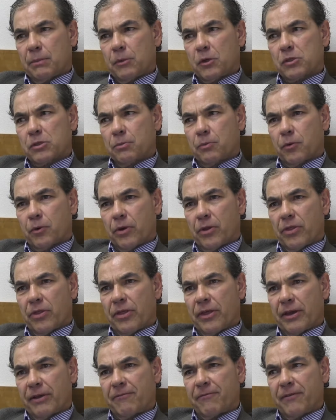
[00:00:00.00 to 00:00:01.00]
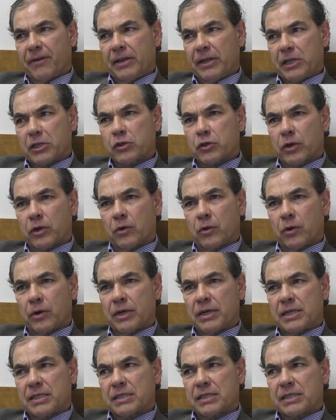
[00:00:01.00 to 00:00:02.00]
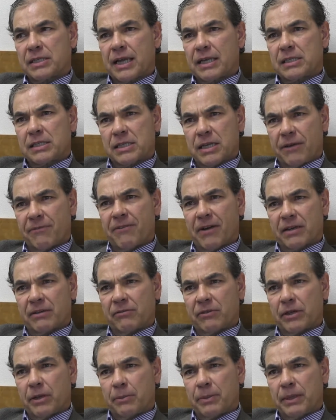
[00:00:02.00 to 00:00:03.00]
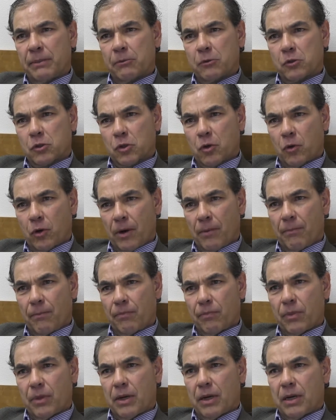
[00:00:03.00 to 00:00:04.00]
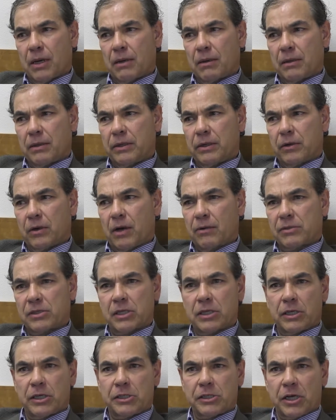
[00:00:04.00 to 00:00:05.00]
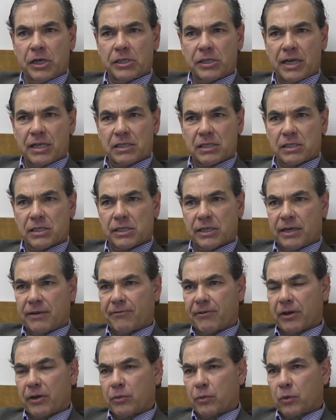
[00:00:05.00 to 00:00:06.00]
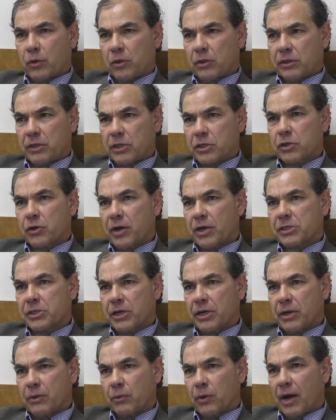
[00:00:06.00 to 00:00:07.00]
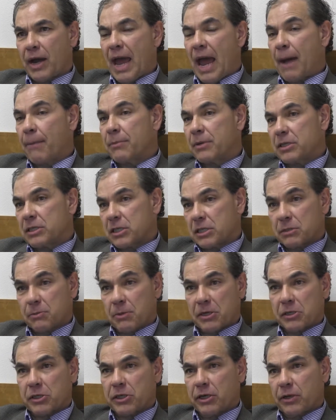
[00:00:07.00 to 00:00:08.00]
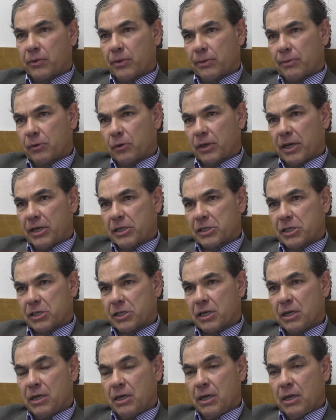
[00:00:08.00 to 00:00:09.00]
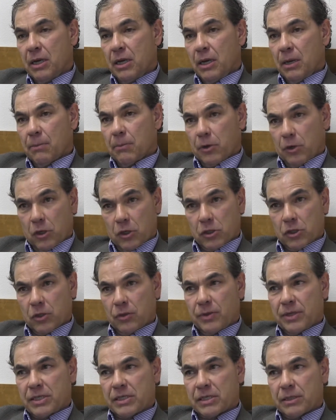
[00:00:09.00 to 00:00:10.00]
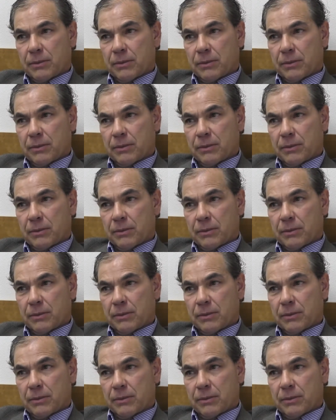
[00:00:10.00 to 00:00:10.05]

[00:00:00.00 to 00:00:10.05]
The most important thing in district court is that's effectively a people's court. You know, obviously the judge has a significant role in discretion in what happens, especially in criminal cases. But also in